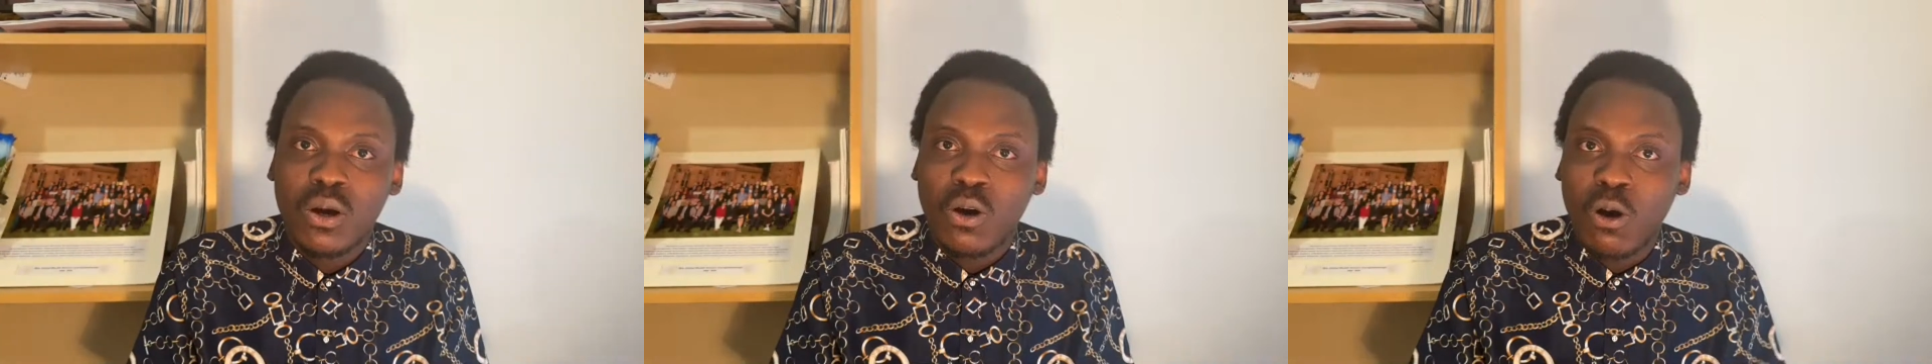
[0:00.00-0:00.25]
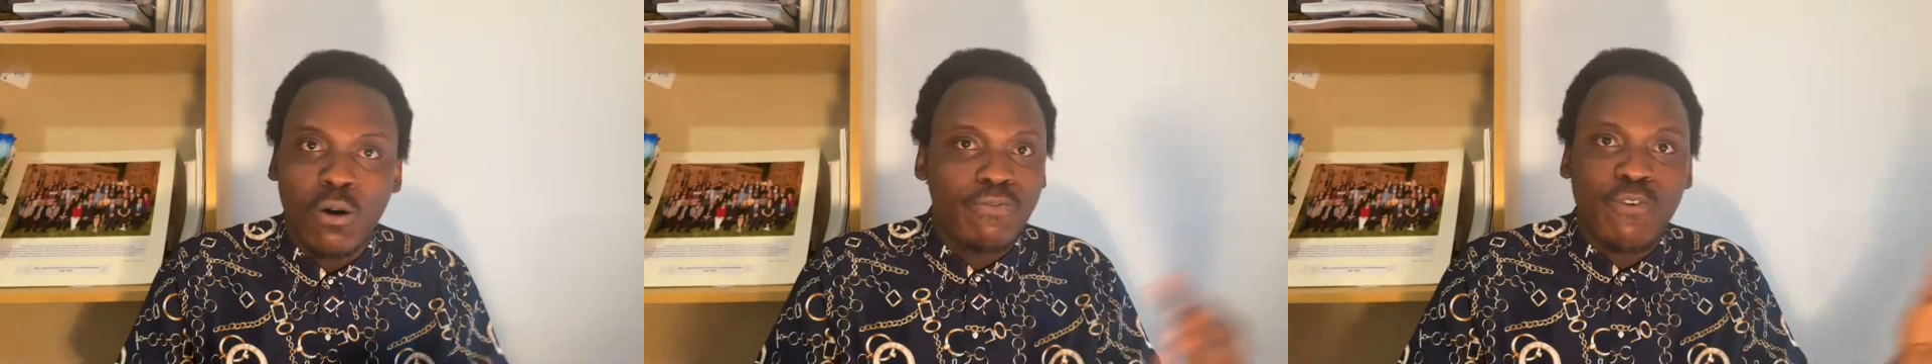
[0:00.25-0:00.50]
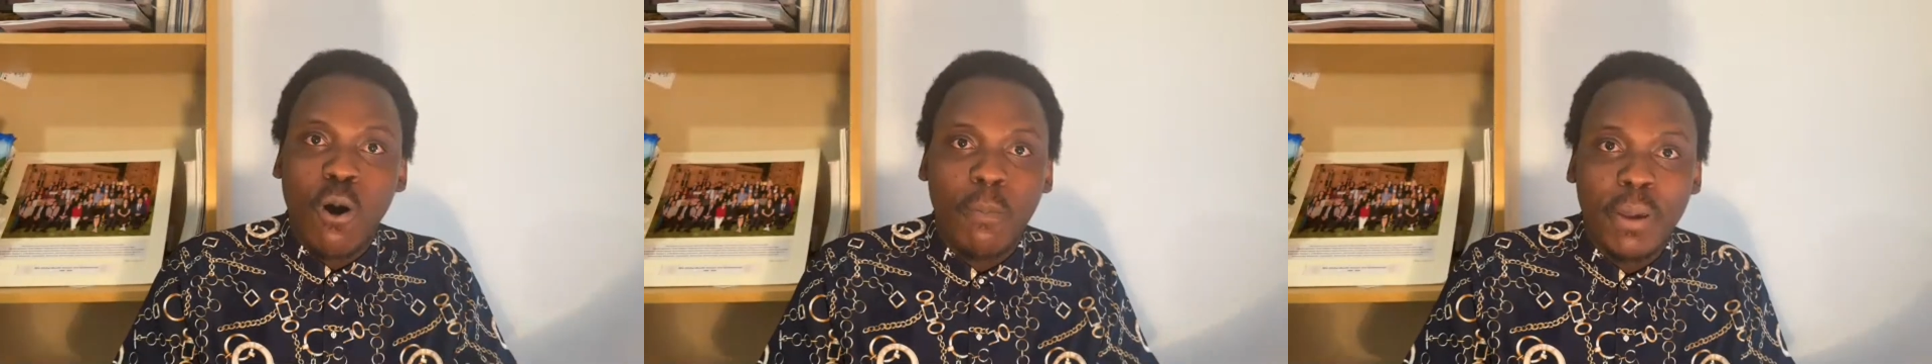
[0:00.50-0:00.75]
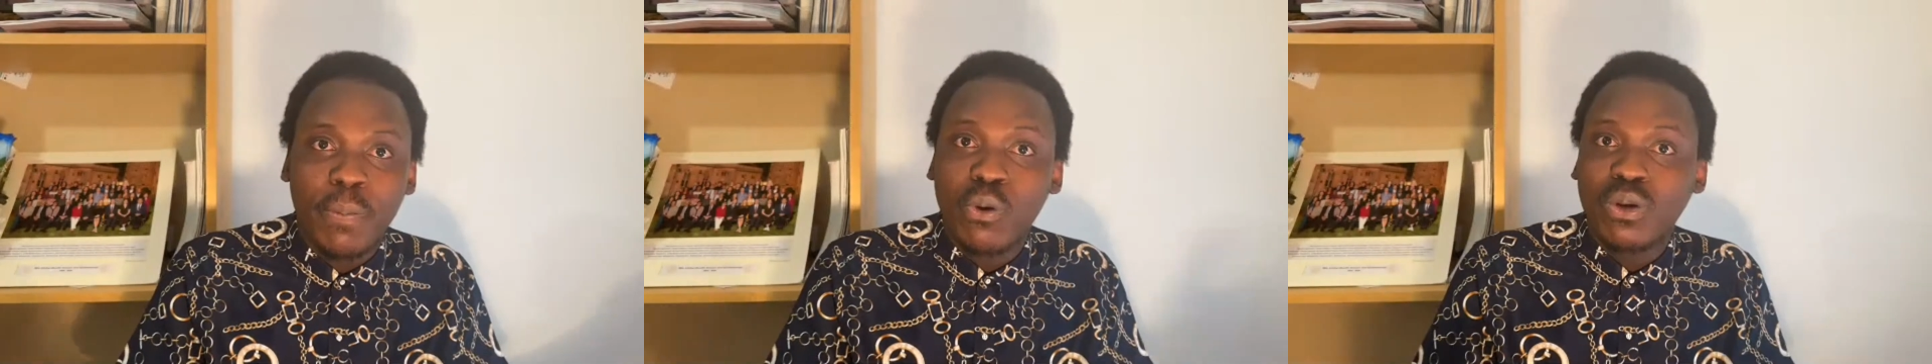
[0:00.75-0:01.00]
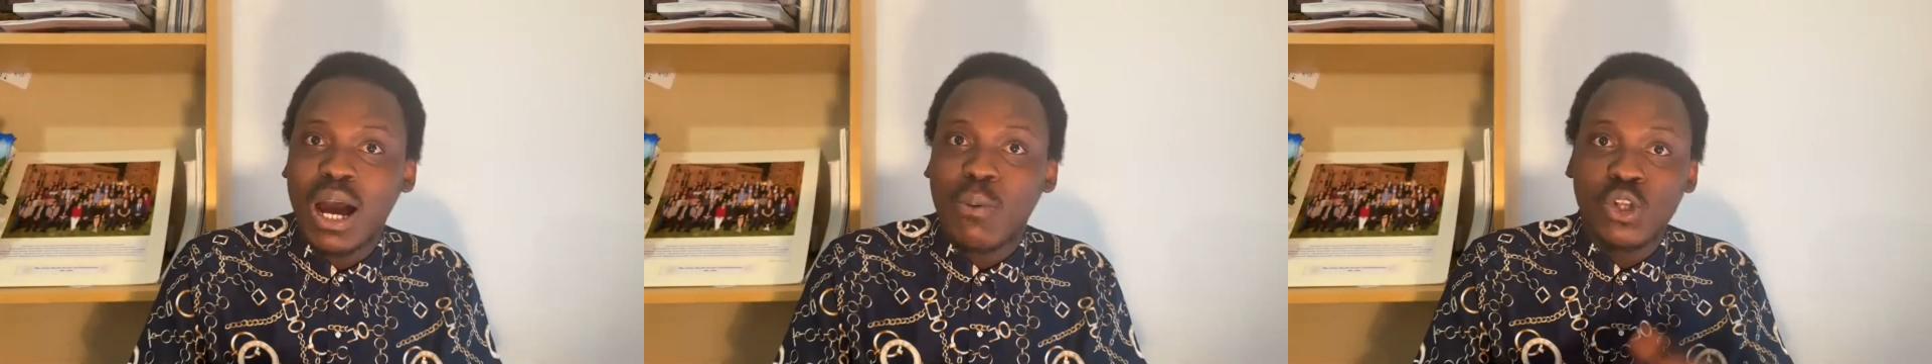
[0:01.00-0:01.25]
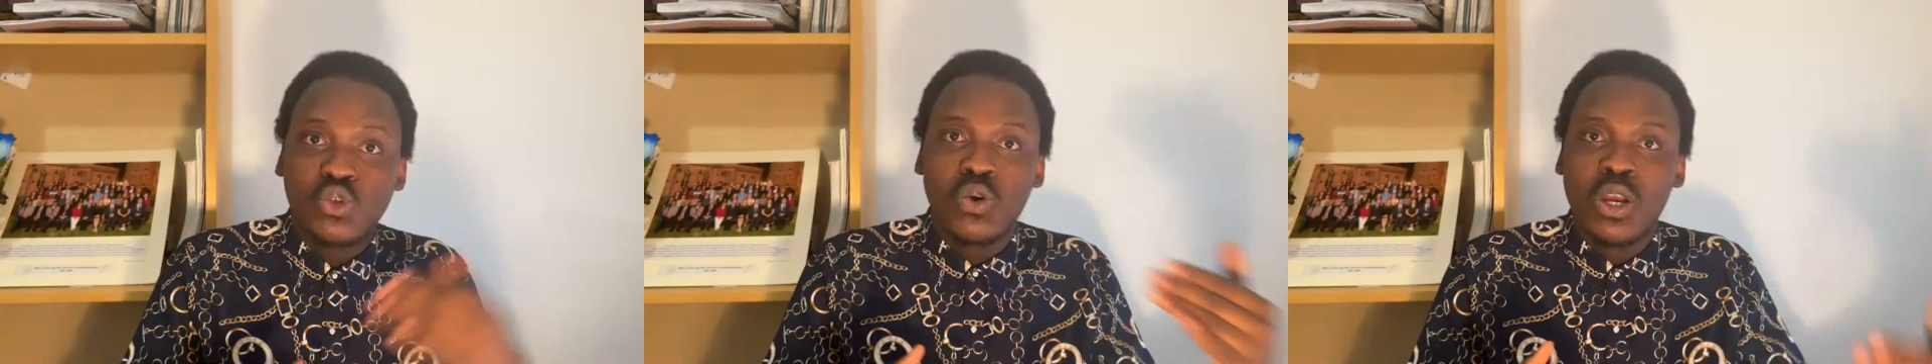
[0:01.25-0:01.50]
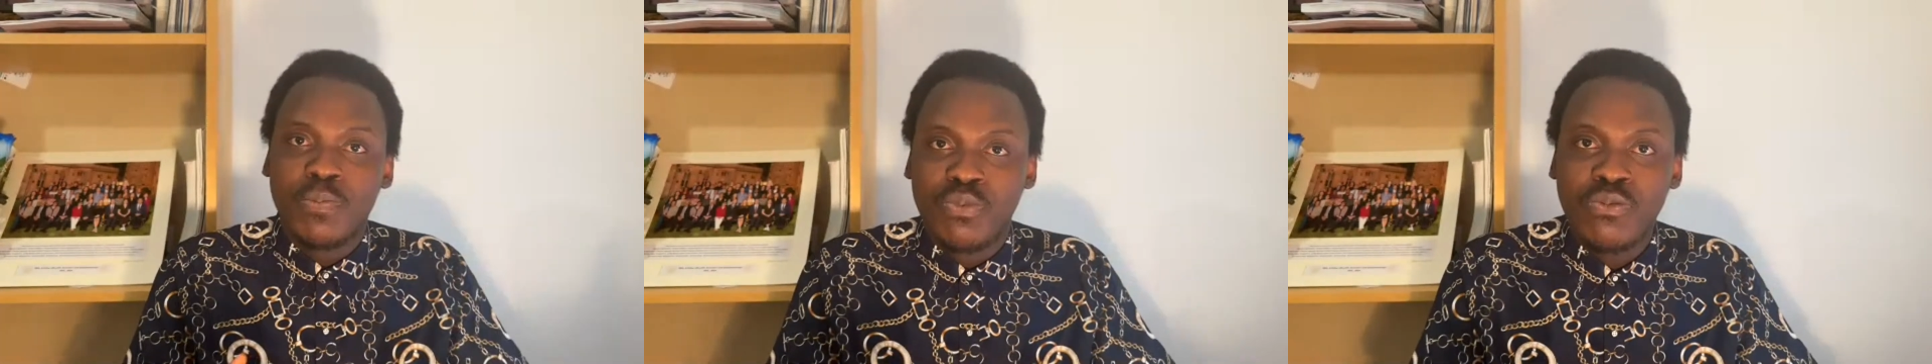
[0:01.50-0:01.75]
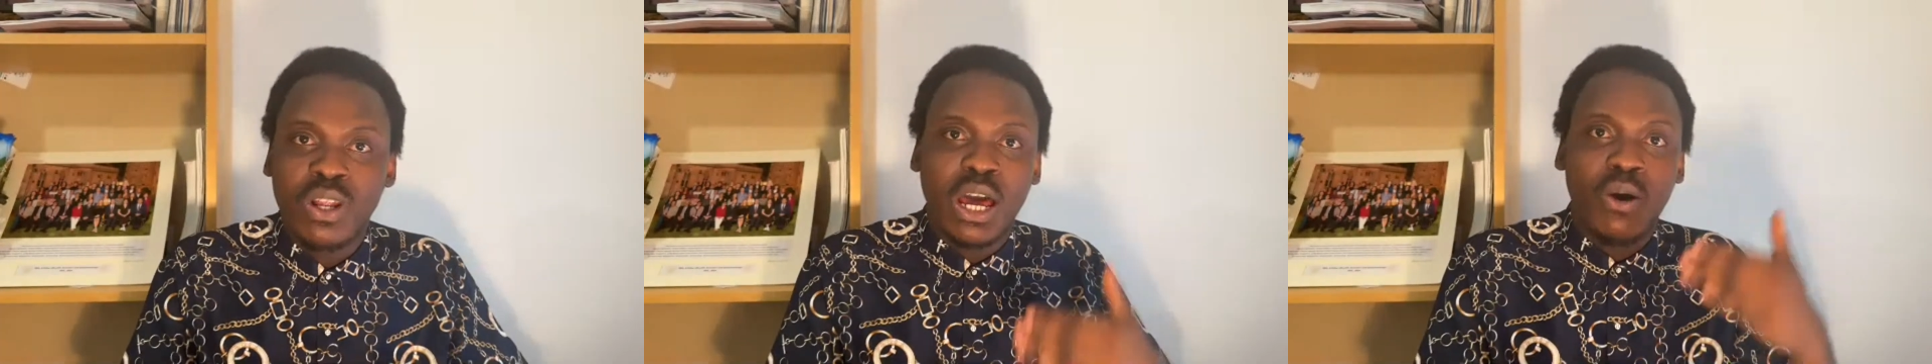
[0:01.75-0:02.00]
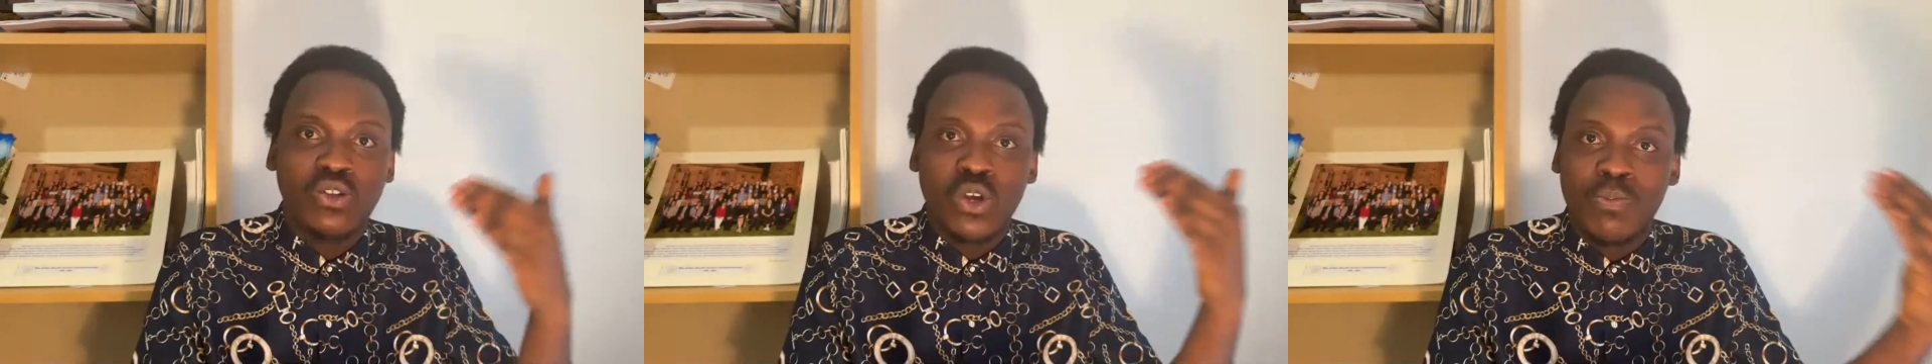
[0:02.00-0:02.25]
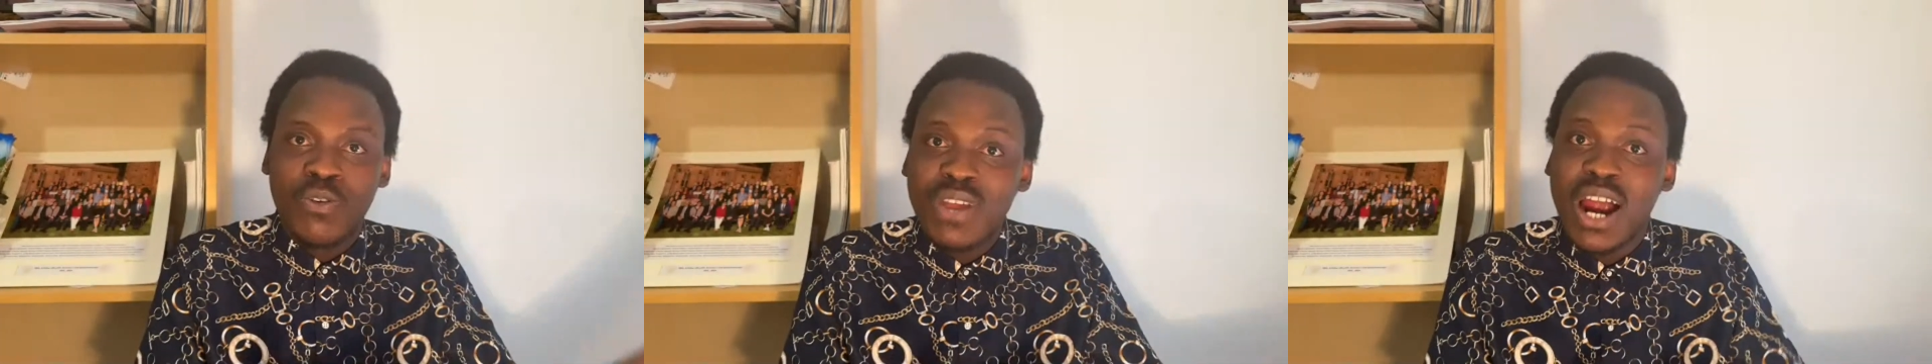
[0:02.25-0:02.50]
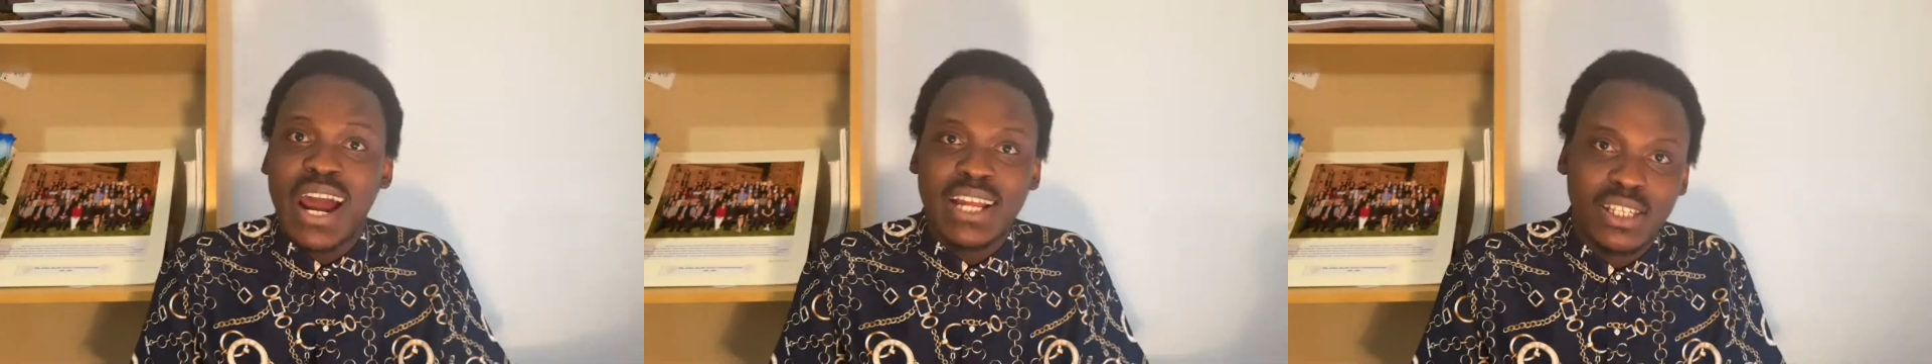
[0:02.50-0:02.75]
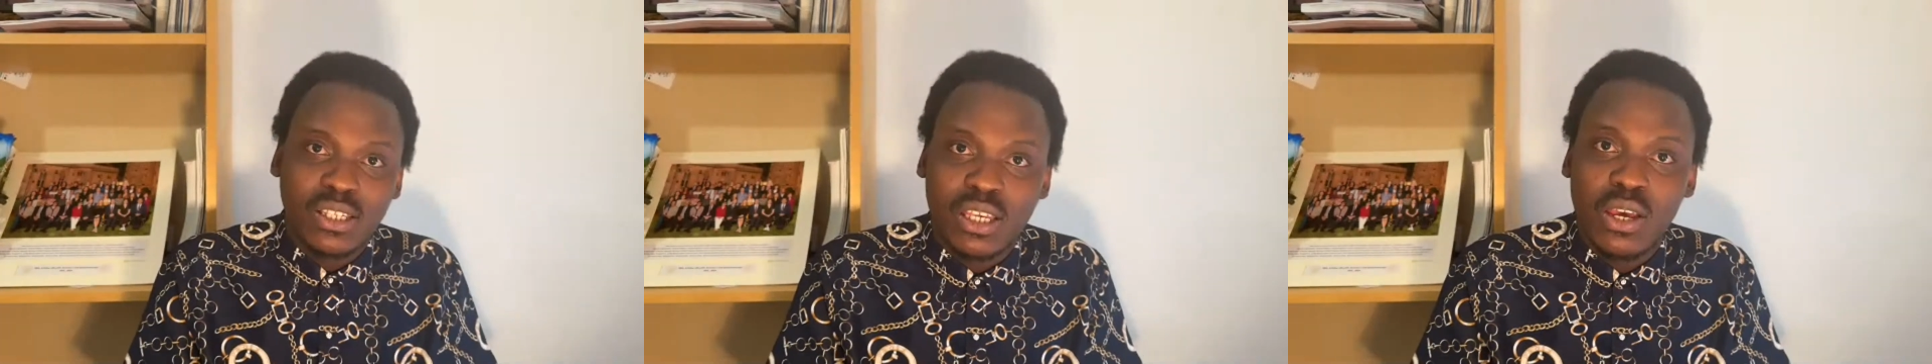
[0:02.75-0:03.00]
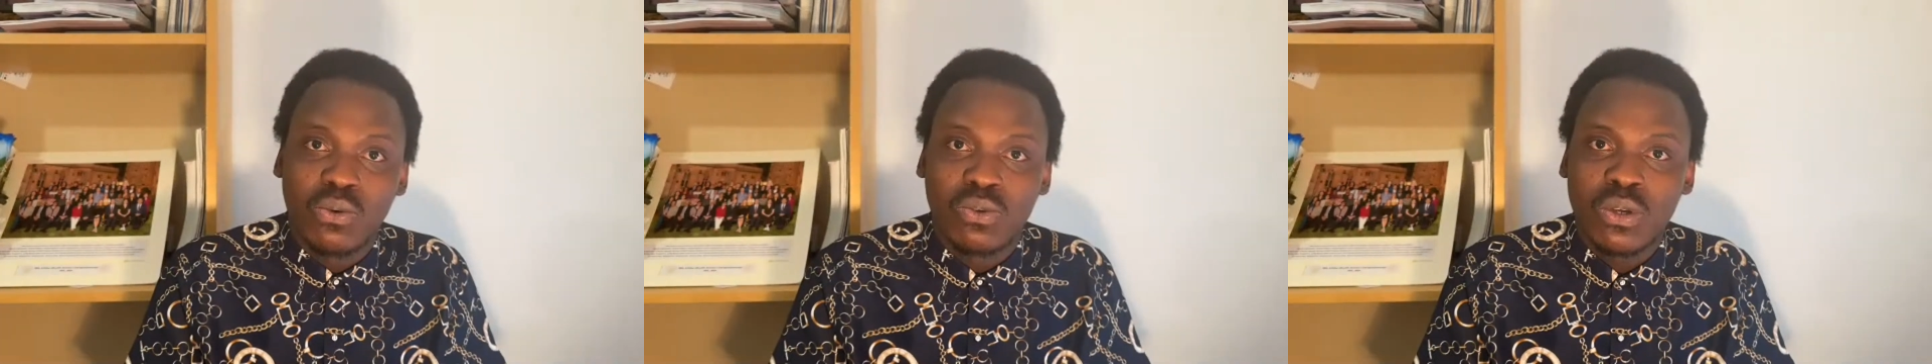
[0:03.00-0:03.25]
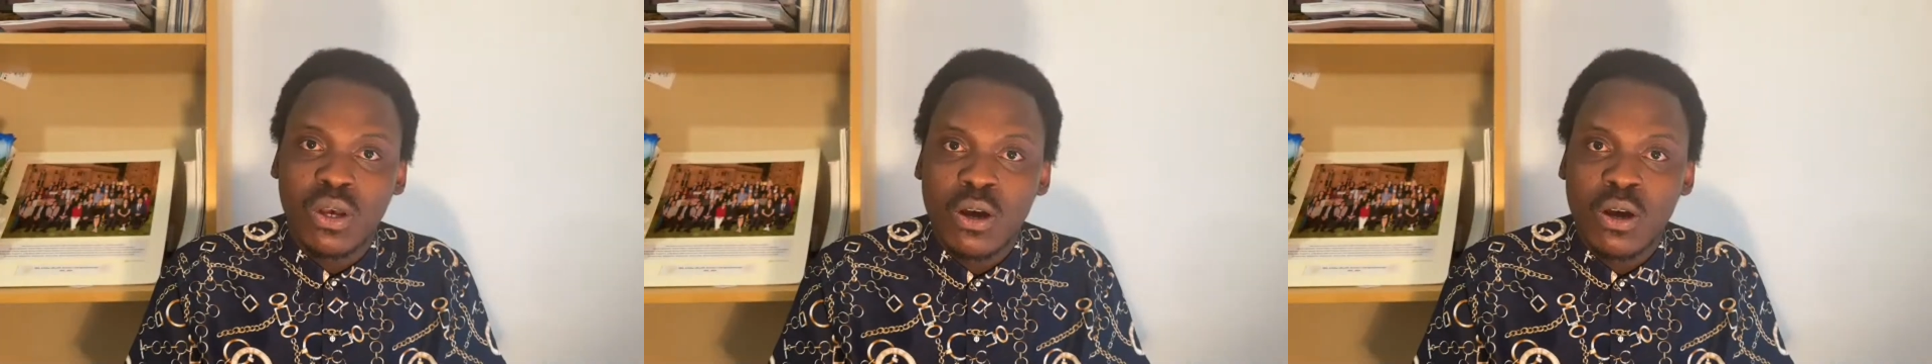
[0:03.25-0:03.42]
or 4 people that want to improve it, that want to improve their writing skills.